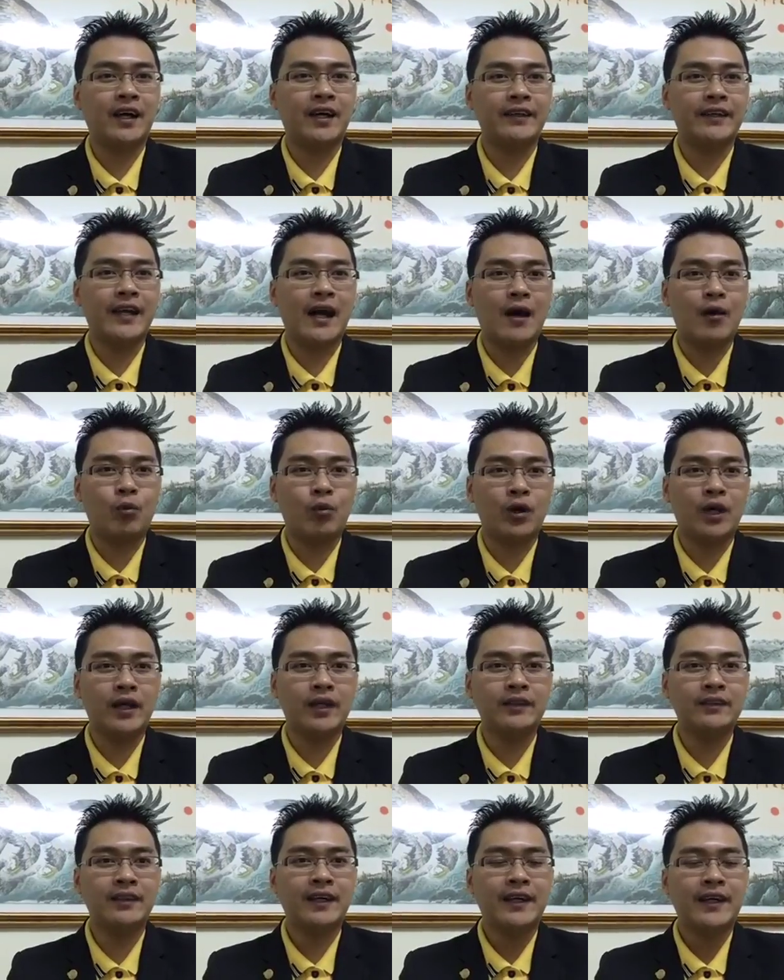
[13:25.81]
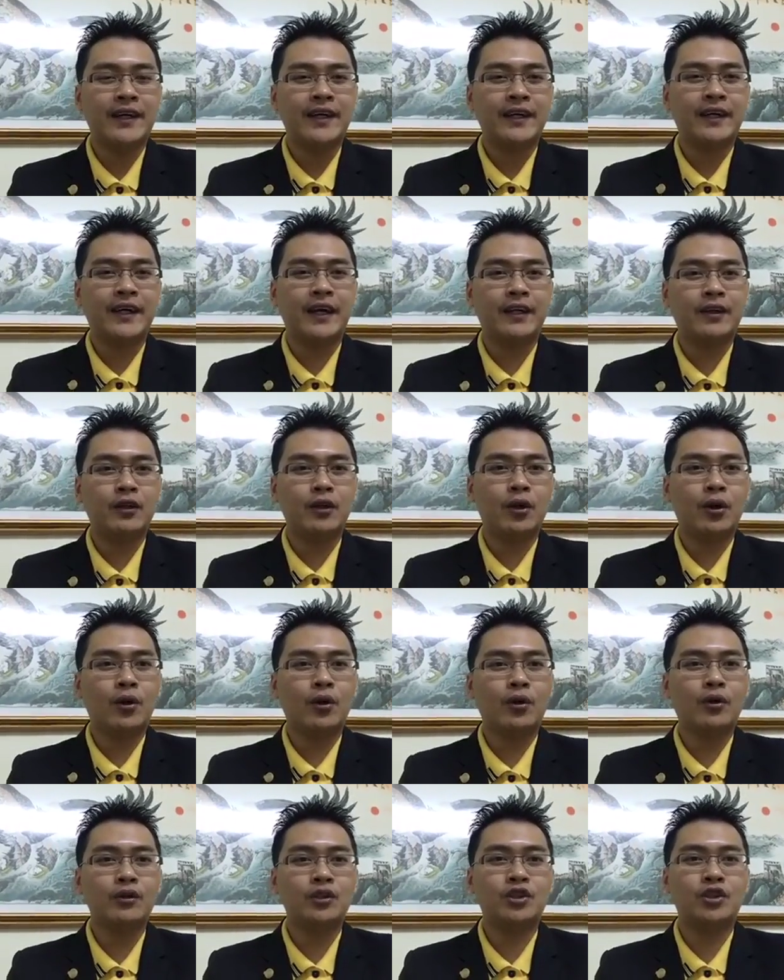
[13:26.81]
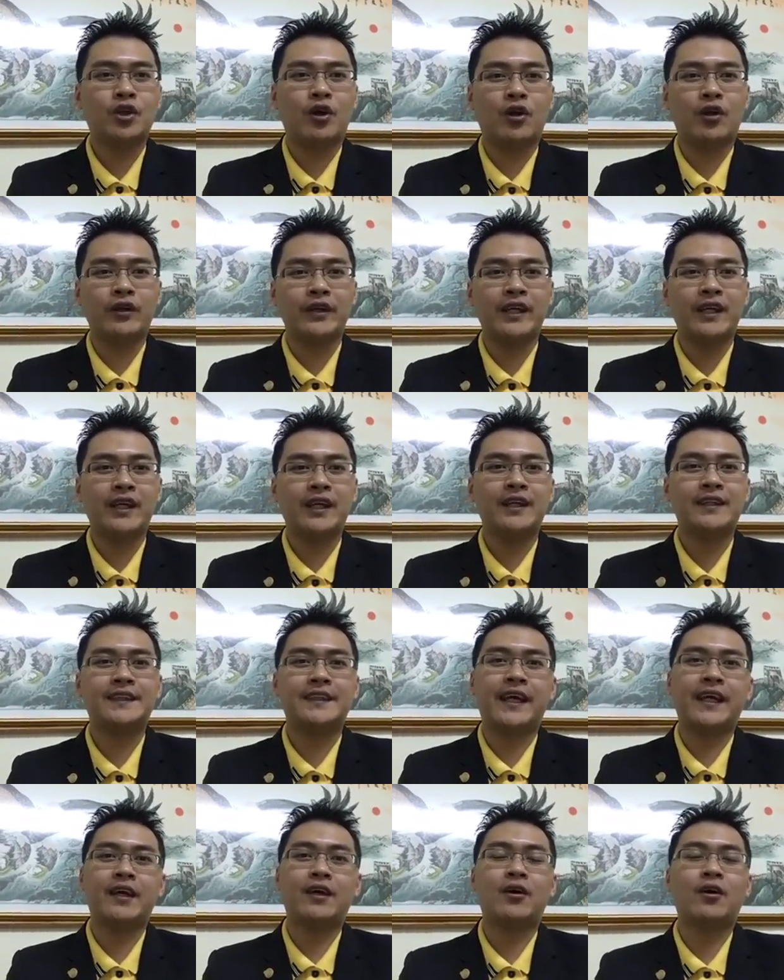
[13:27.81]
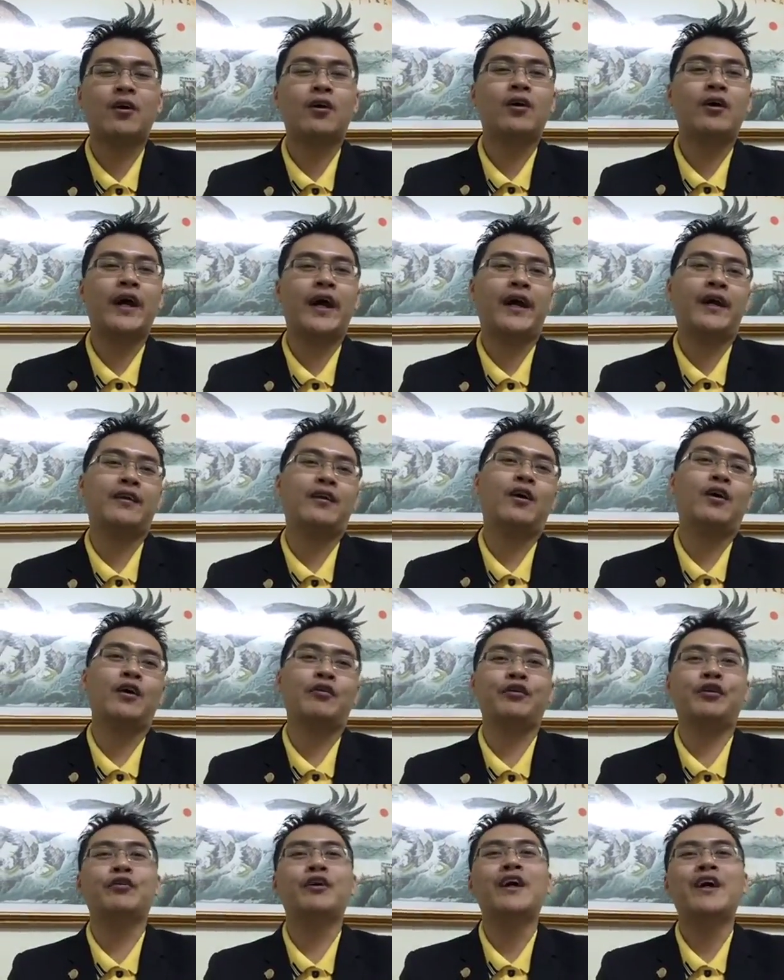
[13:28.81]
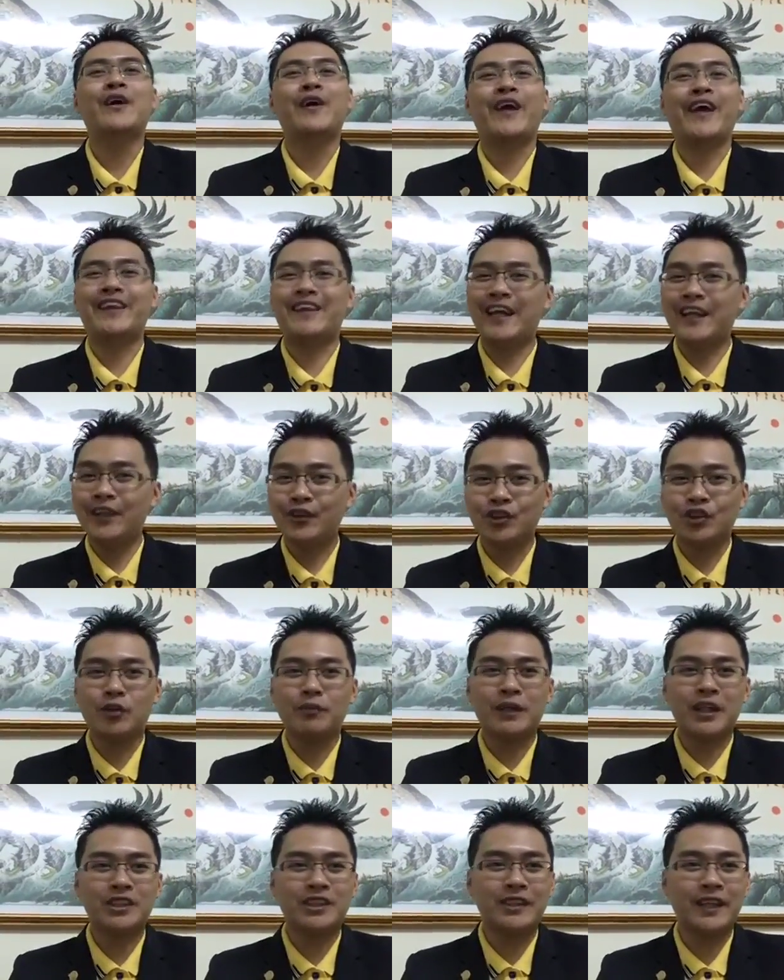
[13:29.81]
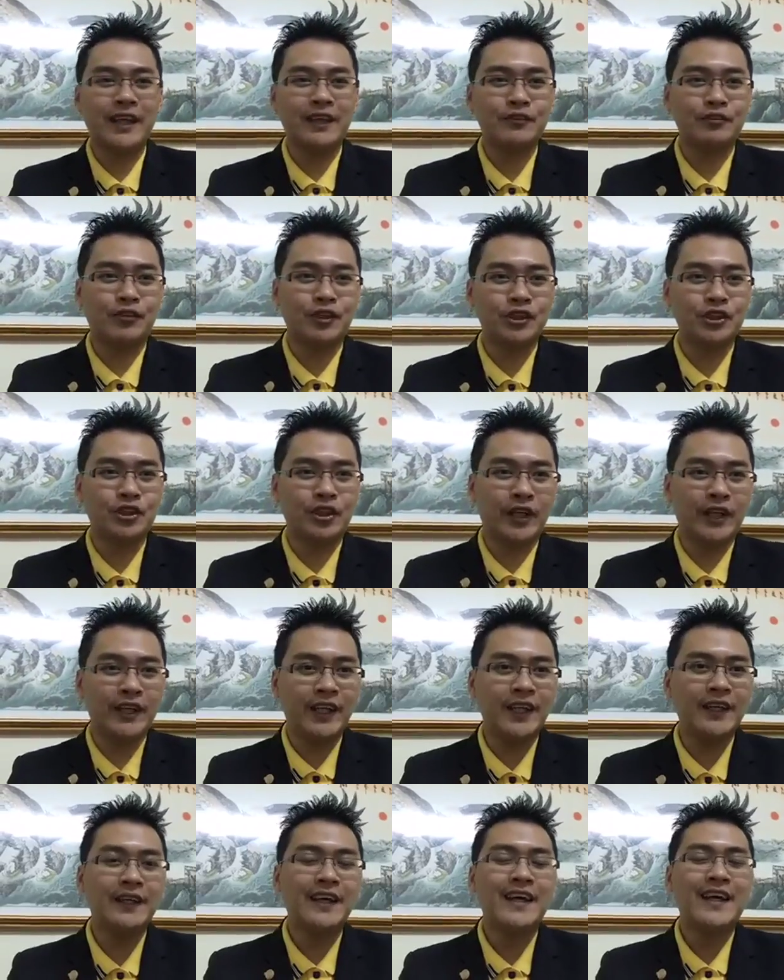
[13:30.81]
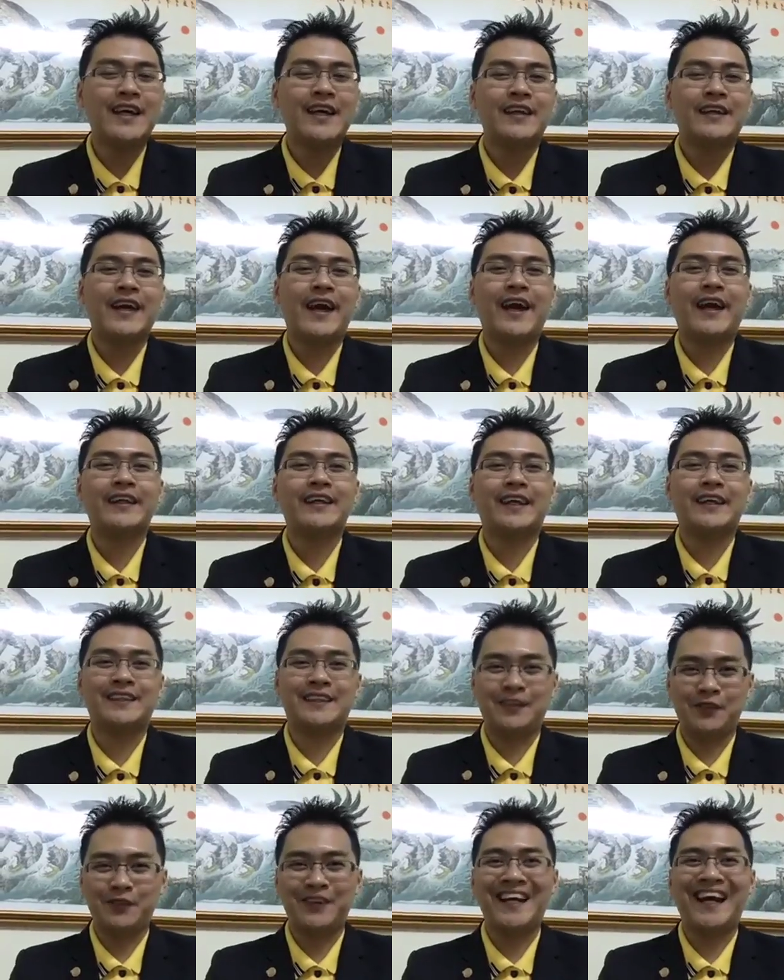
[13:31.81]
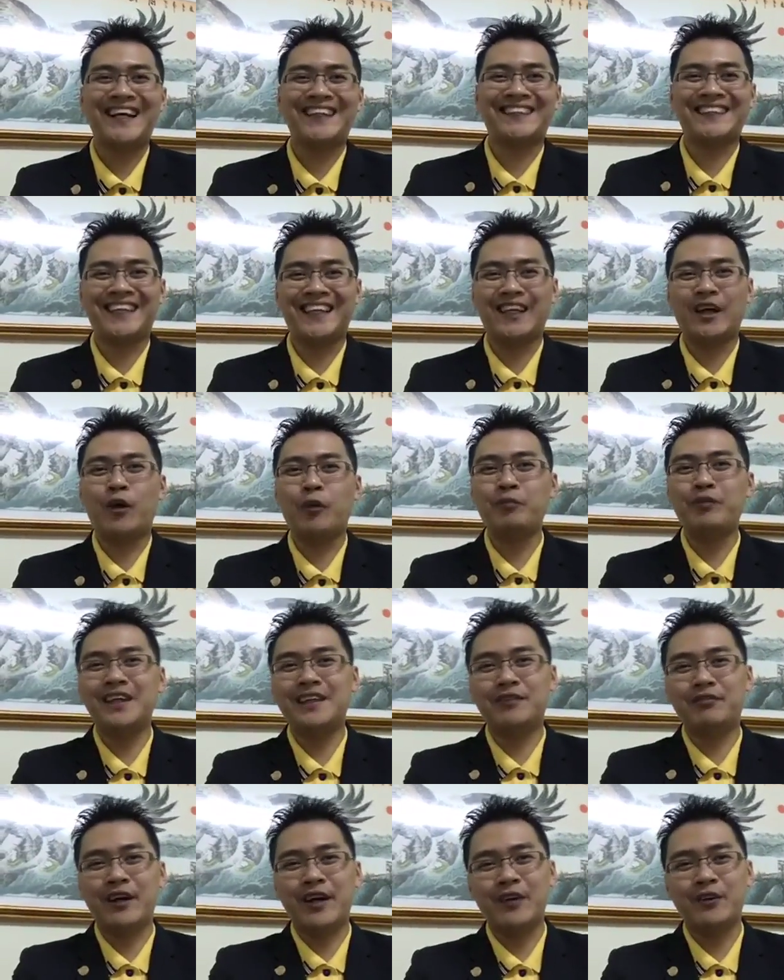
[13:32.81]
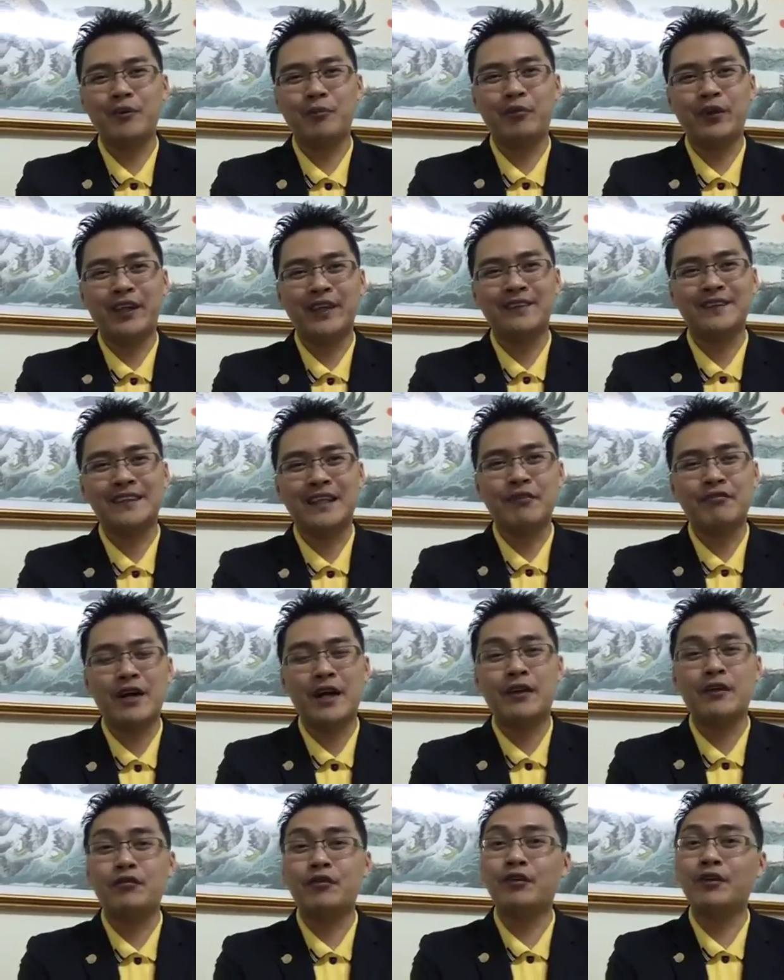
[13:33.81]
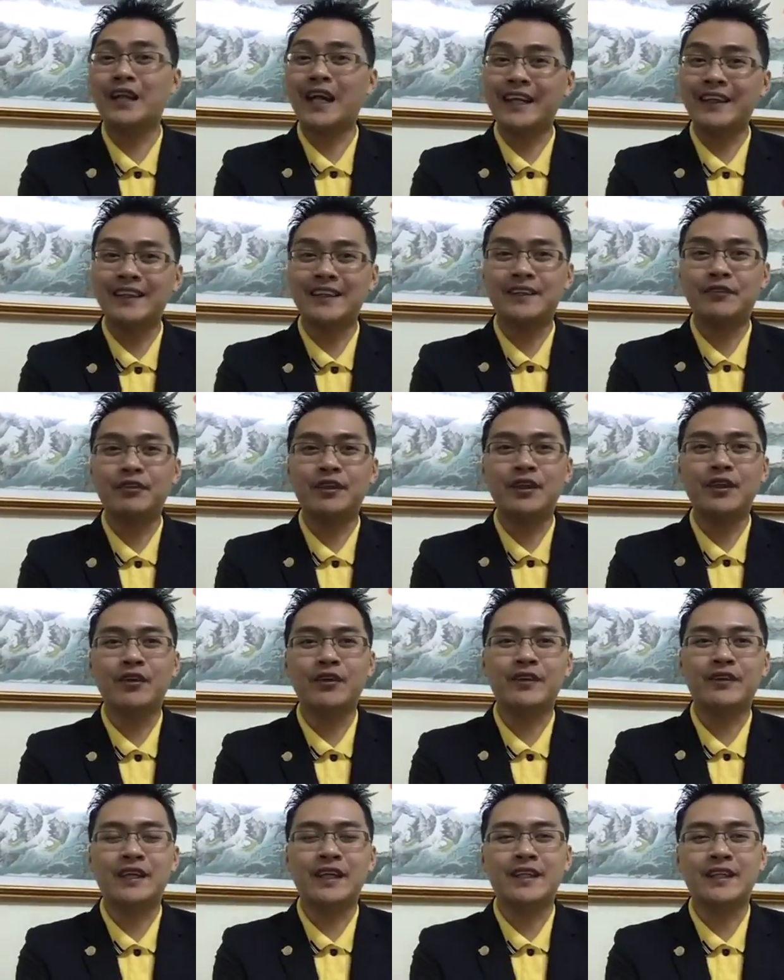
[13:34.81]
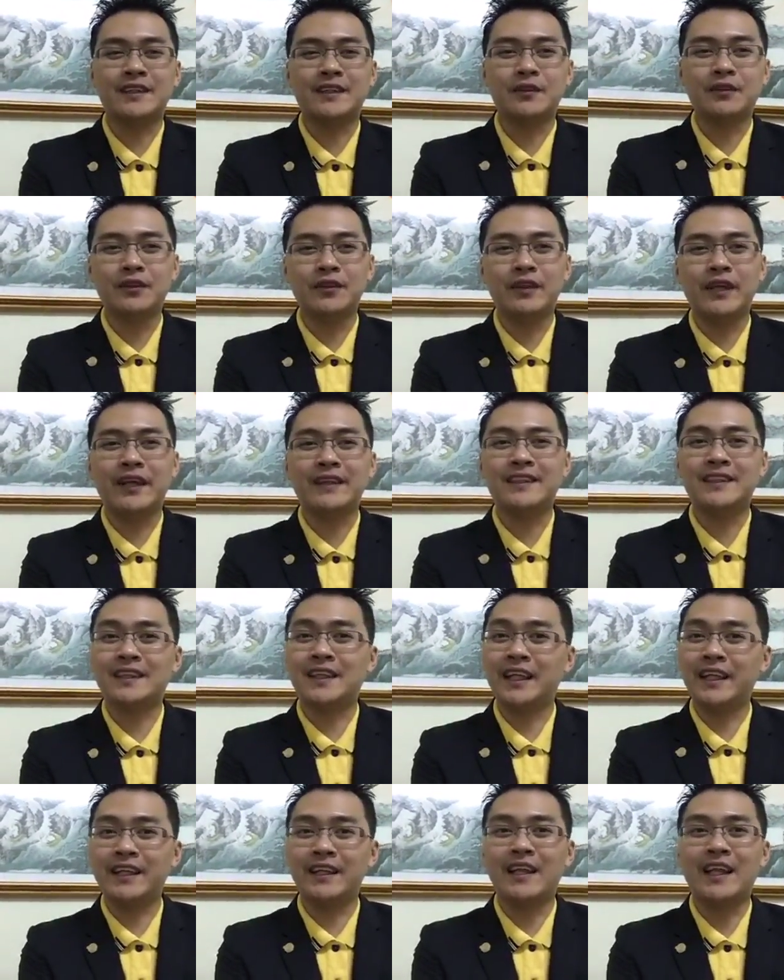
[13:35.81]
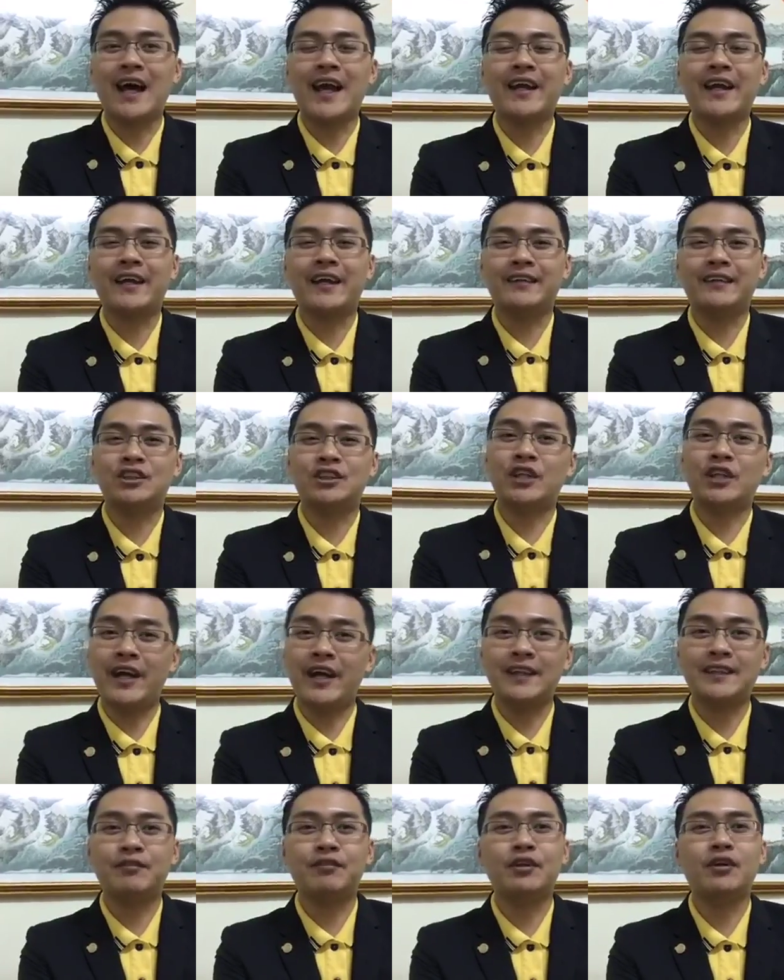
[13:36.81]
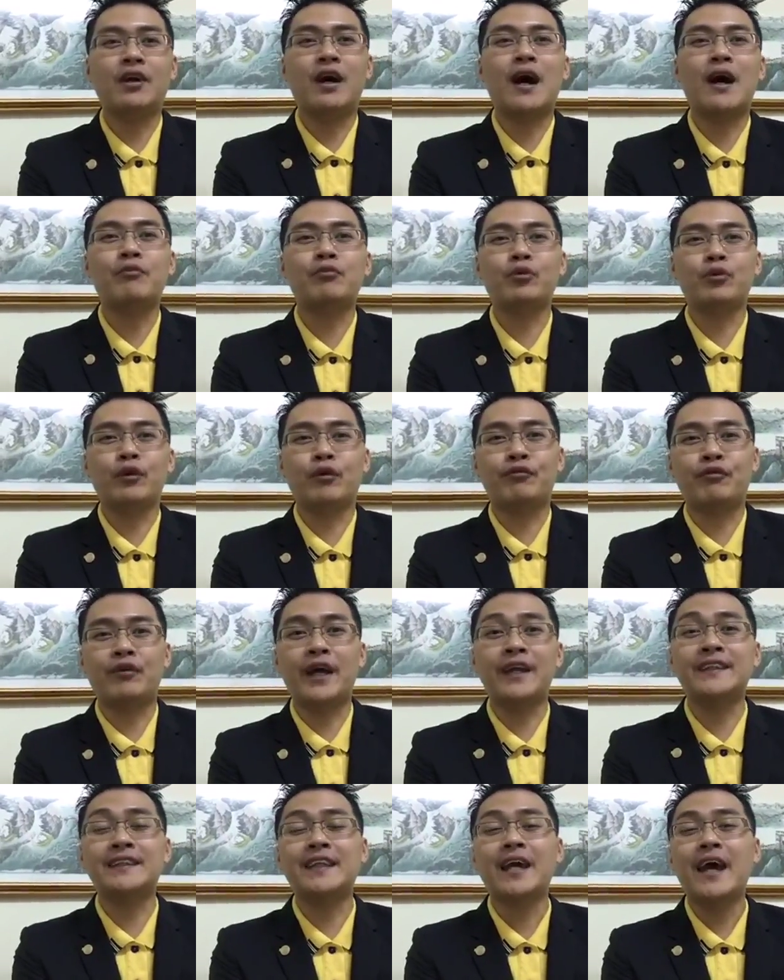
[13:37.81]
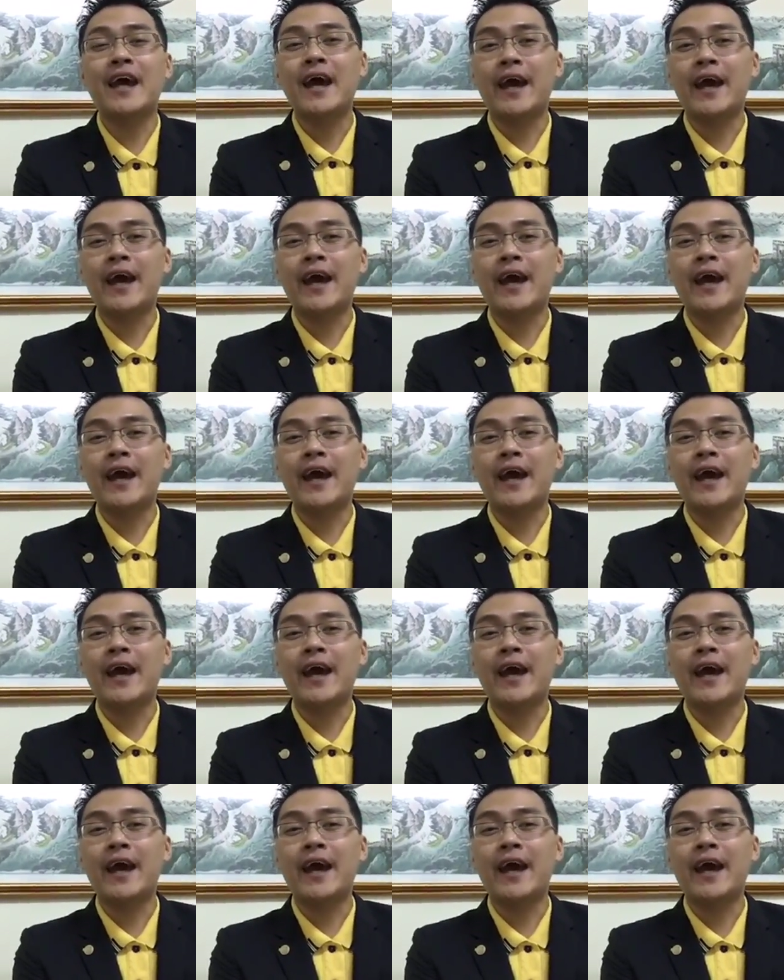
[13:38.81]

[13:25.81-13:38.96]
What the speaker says: Yawen, Hian Lo, Johnny, Senko, and all of you. Okay, thank you so much. Thanks for joining. Then I'll see you guys again. I hope this video will bring you some value. If you like this video, you think it's good, then just click a like and share this video out to your friends.